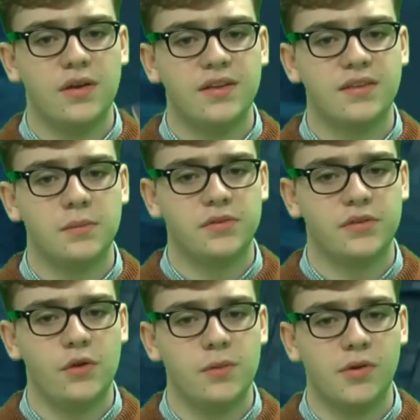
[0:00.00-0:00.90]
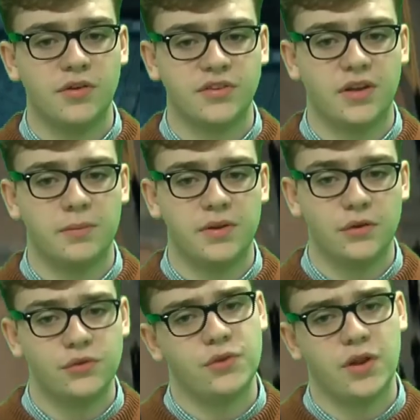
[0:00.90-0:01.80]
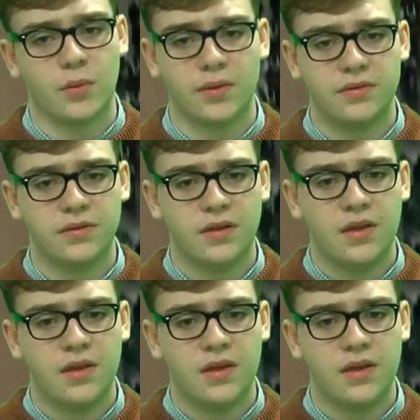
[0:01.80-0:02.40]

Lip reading: only establishes who the production company or studio is,